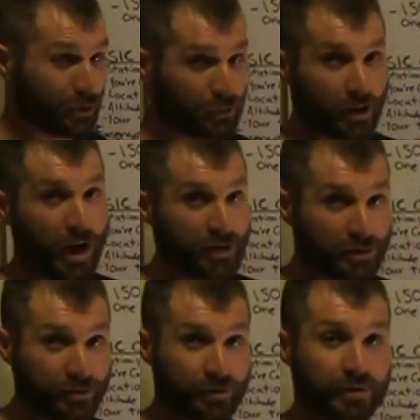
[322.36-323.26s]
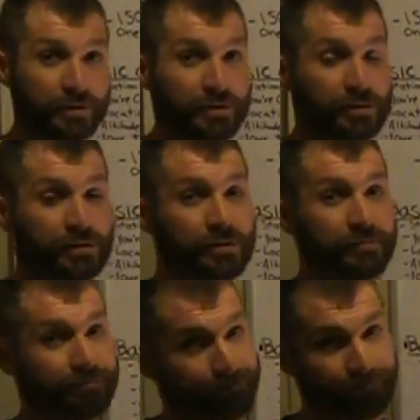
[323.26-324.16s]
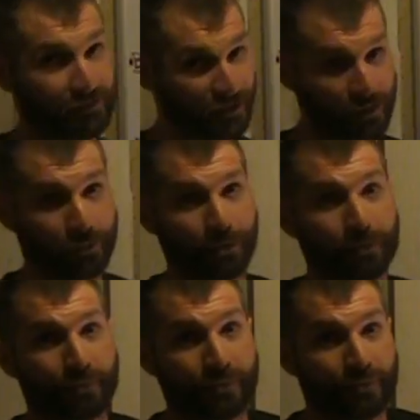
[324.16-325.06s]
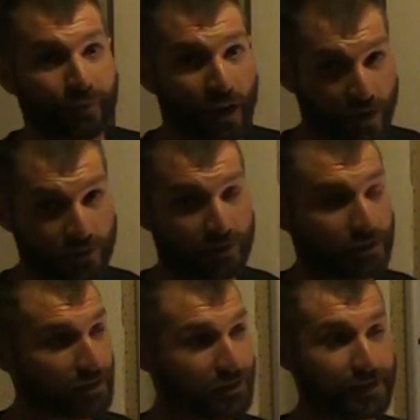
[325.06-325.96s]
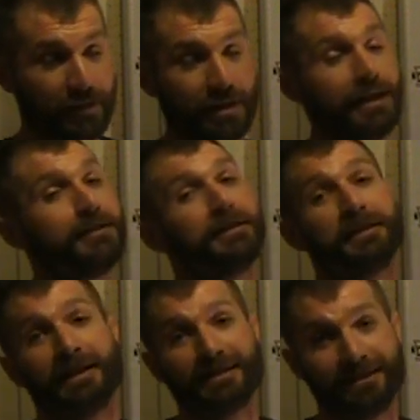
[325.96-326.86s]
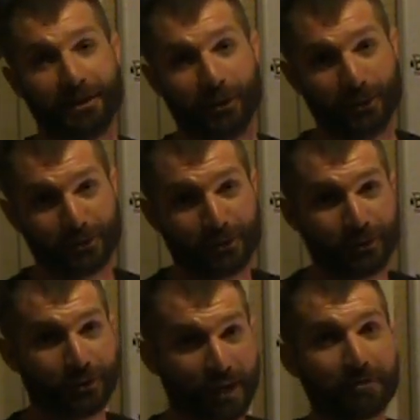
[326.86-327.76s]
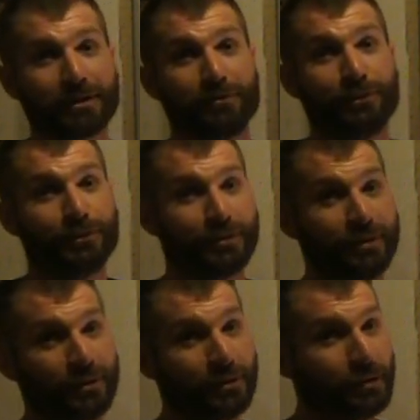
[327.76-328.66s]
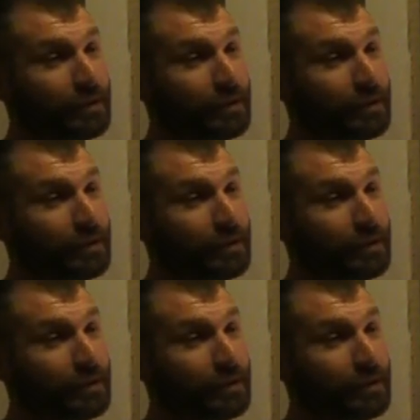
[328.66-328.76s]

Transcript: use Oscar versus zero. Oscar doesn't sound anything like zero, so you'll never confuse the two.